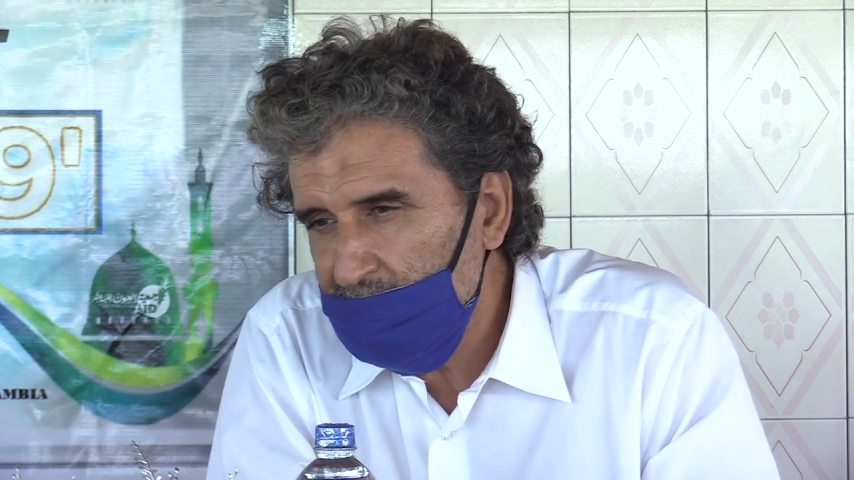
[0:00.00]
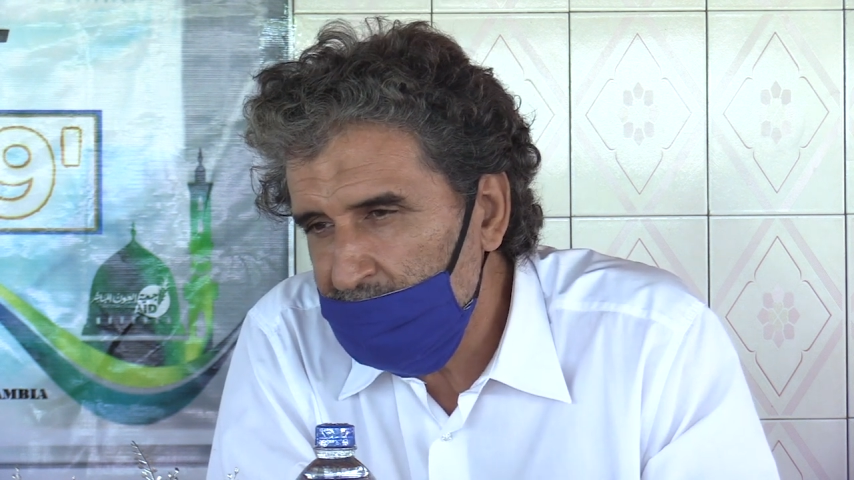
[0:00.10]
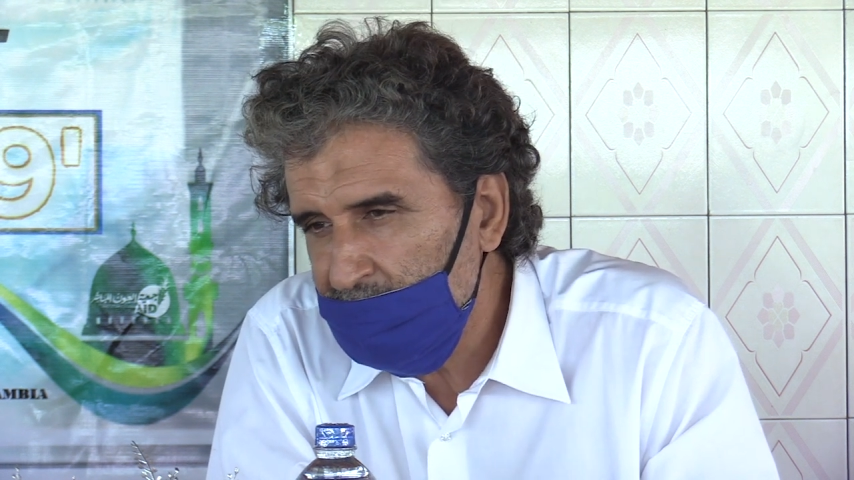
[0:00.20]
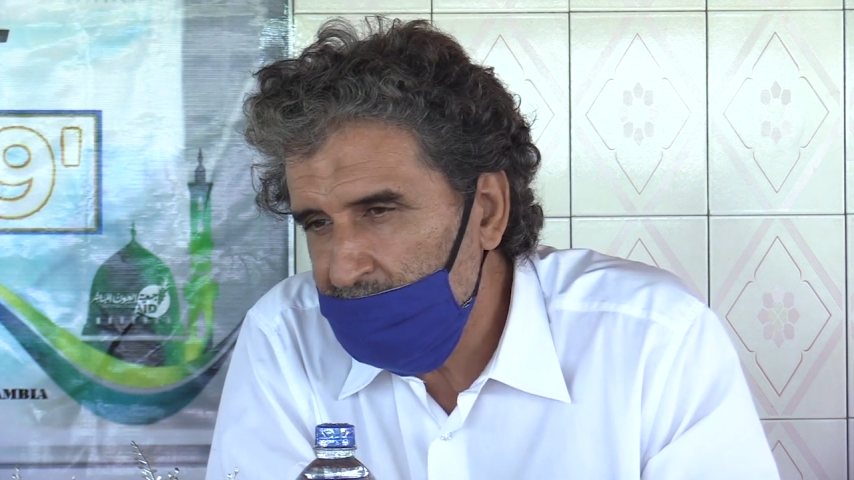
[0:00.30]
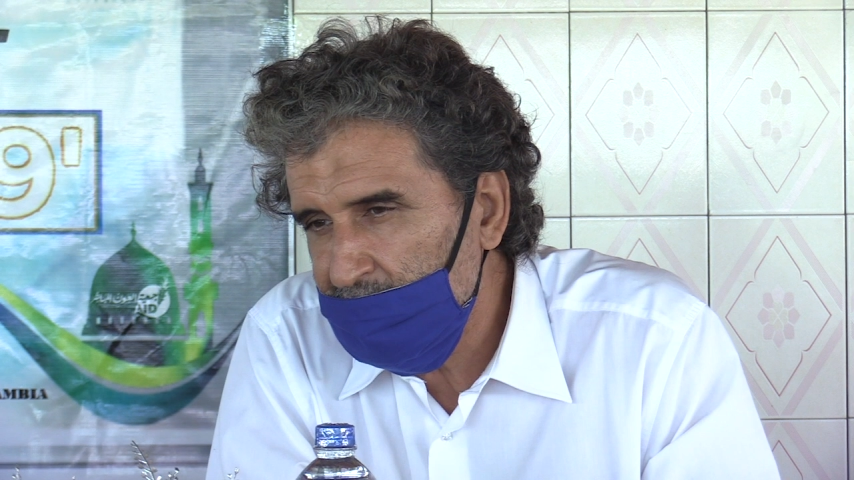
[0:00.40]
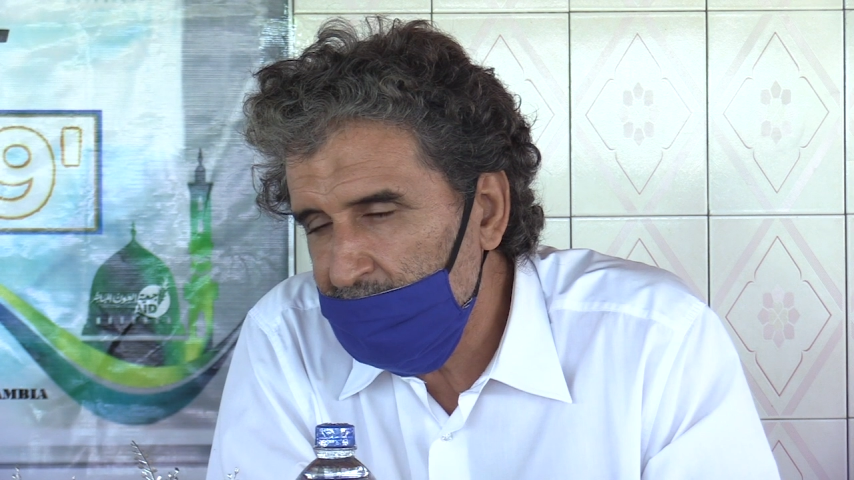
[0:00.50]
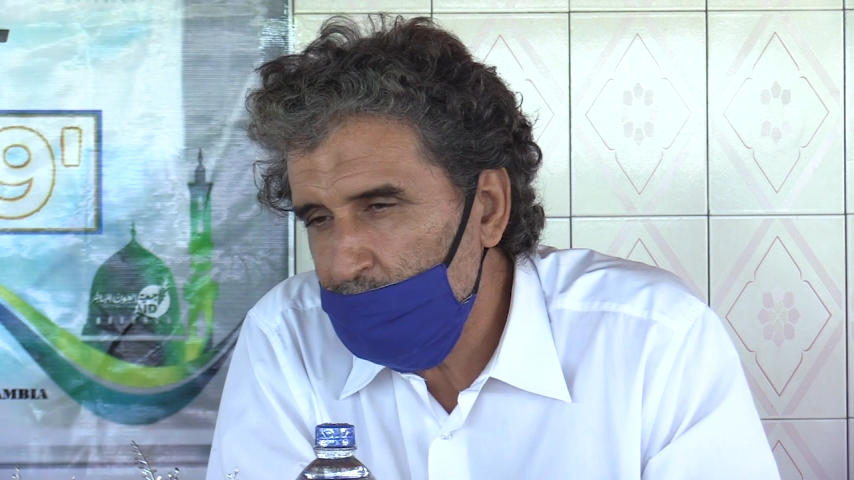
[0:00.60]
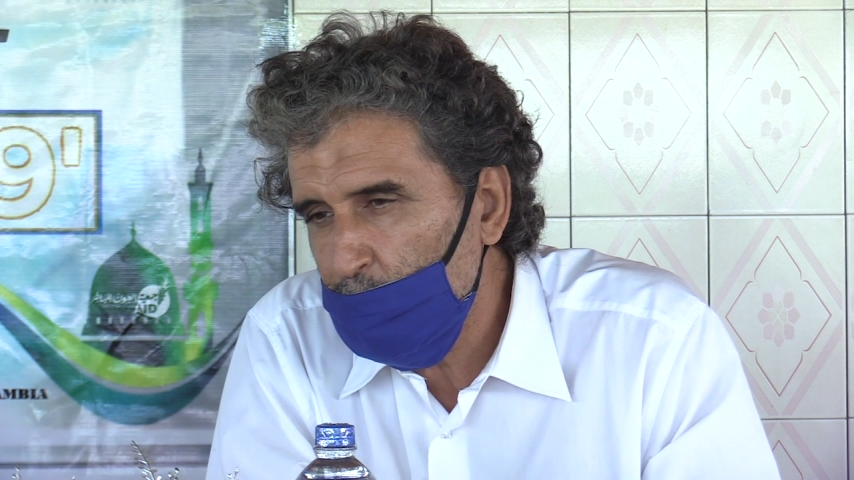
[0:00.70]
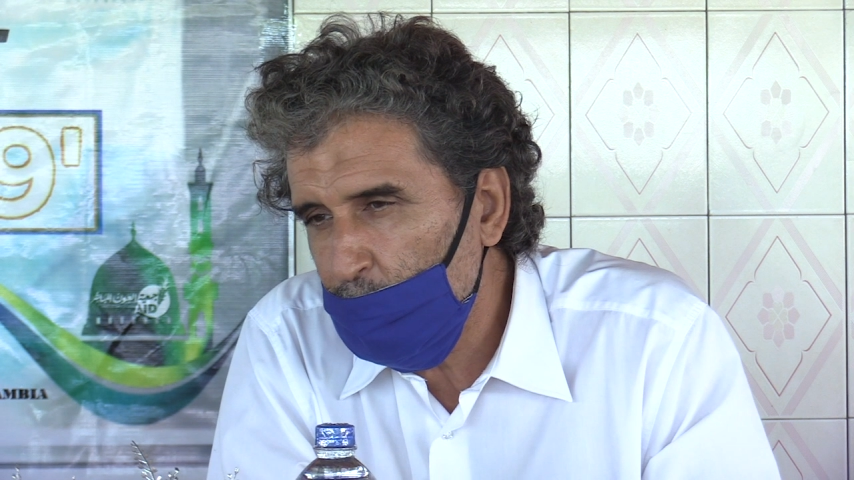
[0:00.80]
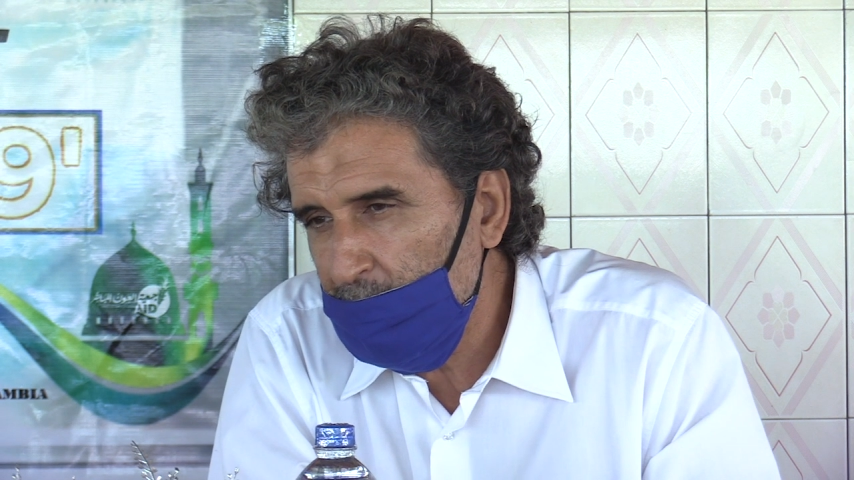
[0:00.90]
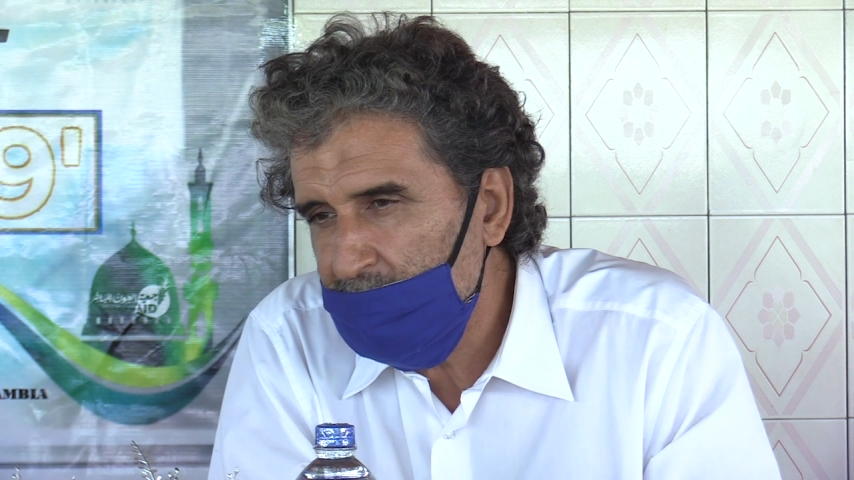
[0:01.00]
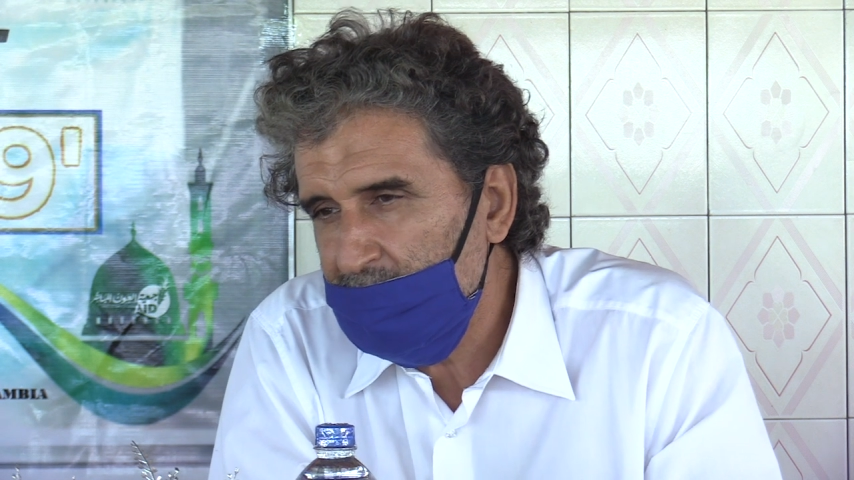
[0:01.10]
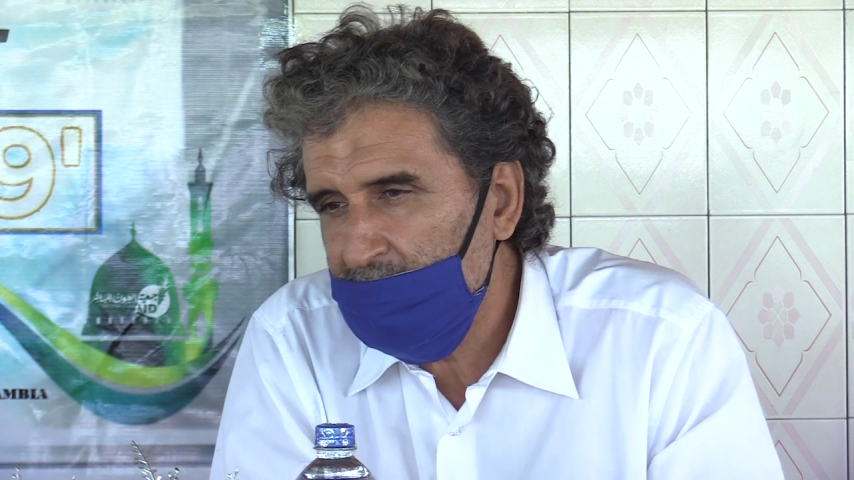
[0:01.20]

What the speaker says: in Kuwait